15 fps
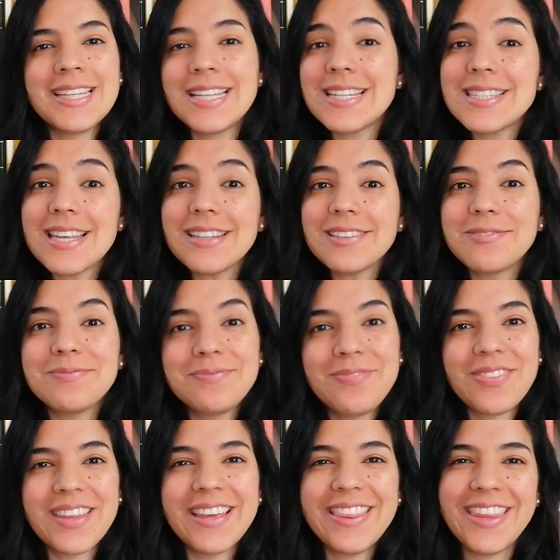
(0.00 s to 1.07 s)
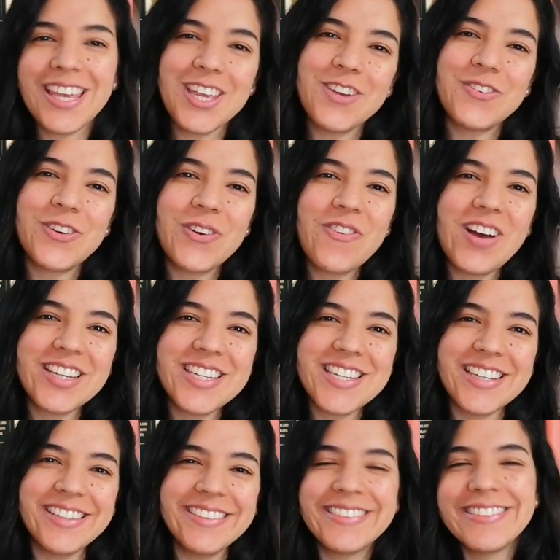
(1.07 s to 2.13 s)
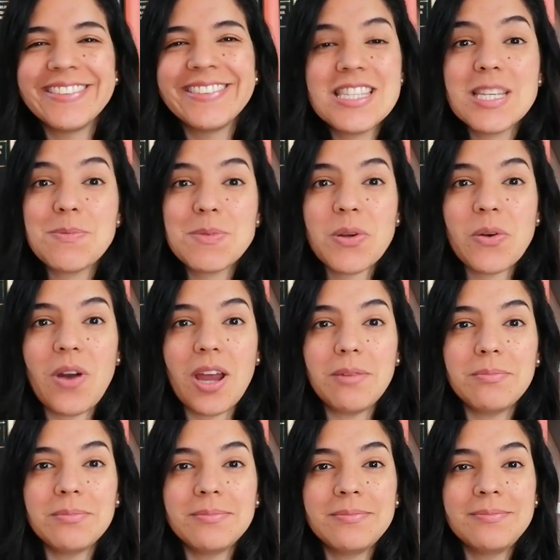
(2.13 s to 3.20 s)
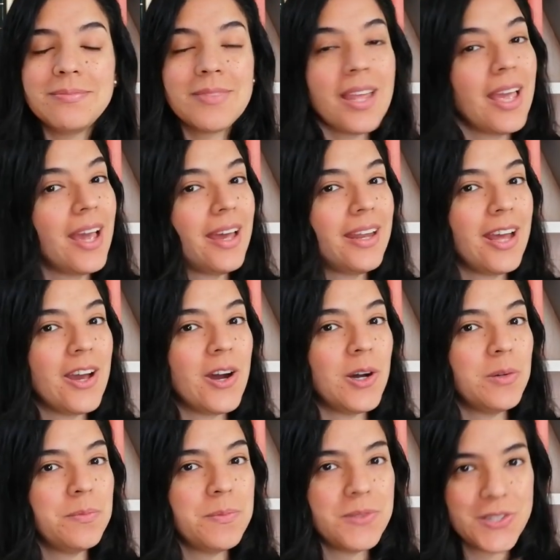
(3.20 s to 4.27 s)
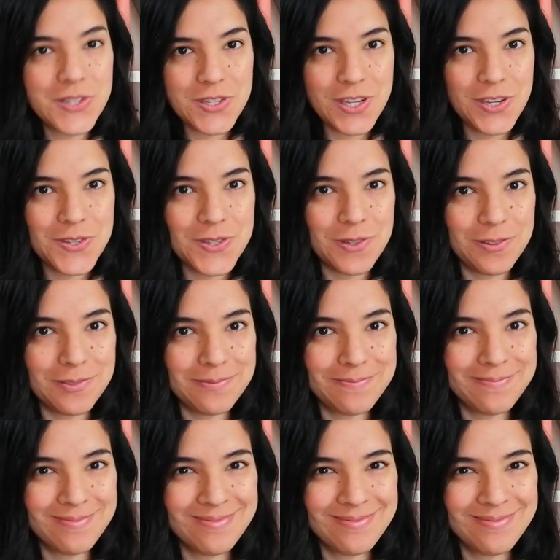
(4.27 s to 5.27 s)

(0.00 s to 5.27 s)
That's it. Thank you for watching, subscribe, and I hope to see you soon.